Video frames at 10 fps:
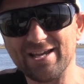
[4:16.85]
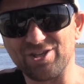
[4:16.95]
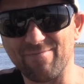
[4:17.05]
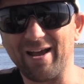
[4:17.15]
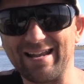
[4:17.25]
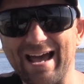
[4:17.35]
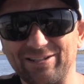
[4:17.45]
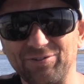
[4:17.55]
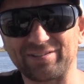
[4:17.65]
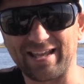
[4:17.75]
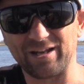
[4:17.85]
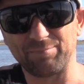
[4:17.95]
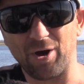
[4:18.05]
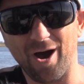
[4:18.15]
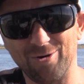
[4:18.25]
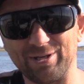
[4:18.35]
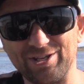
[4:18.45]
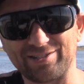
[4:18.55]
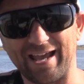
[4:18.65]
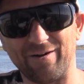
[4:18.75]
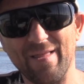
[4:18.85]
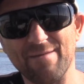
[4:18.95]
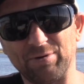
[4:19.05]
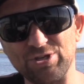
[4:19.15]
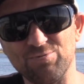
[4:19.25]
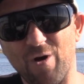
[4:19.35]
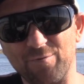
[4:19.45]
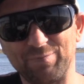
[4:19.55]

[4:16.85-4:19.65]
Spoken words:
you might land on the sail and put a hole in your sail, but you won't